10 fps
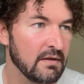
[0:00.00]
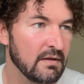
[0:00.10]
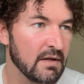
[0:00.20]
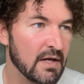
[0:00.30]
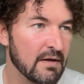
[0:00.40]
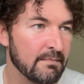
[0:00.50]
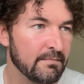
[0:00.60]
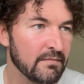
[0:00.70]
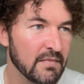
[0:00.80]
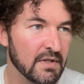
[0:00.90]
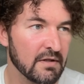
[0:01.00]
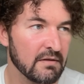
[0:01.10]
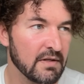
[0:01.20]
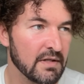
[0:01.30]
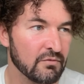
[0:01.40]
you know,
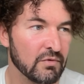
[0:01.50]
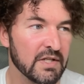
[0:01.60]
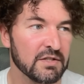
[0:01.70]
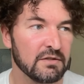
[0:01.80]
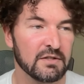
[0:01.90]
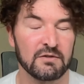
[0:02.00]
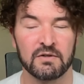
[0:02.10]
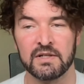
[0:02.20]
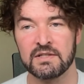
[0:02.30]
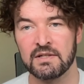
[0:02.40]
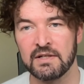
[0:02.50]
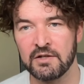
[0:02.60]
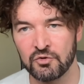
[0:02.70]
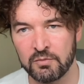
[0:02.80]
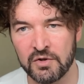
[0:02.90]
it reached just on its
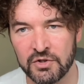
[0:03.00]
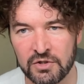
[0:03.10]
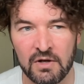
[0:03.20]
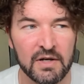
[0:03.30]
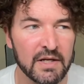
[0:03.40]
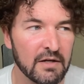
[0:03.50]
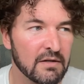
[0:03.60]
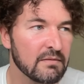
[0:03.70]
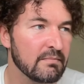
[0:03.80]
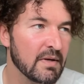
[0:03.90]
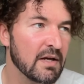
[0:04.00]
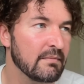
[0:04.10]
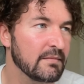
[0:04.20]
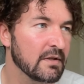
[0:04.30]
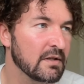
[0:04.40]
initial push 9 hour, but
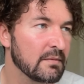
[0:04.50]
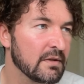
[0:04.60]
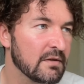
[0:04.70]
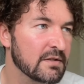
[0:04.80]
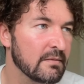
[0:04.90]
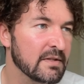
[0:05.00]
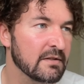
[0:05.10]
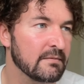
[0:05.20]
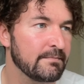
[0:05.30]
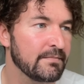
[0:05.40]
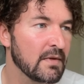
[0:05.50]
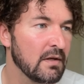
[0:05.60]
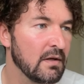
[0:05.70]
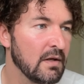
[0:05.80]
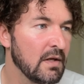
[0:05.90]
you know, we got stopped out.
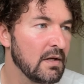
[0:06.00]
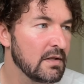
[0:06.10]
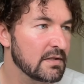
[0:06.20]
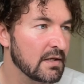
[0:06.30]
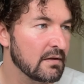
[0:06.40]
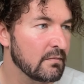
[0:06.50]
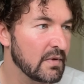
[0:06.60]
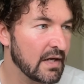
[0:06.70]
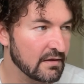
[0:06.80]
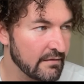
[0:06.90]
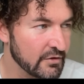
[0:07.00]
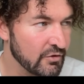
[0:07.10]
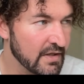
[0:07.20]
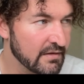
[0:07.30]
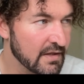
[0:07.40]
So we had another
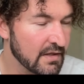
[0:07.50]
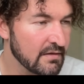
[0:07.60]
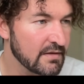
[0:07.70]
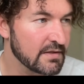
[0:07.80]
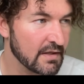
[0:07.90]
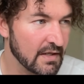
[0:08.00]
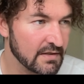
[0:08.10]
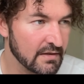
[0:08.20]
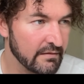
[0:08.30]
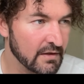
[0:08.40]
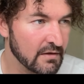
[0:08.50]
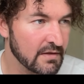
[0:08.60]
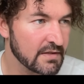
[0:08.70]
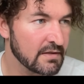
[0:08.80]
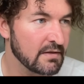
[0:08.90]
trade there, so that's another loss.